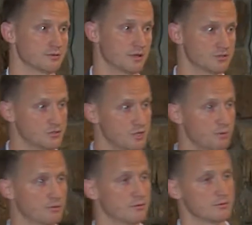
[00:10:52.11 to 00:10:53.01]
Okay, it's
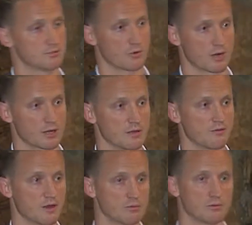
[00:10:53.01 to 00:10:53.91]
cheaper, it's more readily
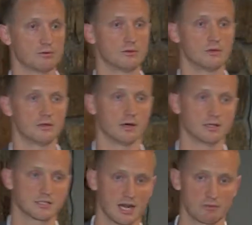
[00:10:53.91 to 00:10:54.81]
available,
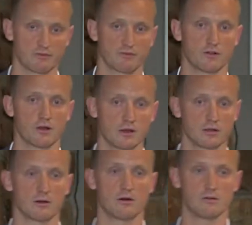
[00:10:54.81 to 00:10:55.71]
it's kind of been flooded
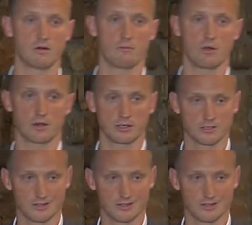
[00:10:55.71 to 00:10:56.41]
into all of our markets.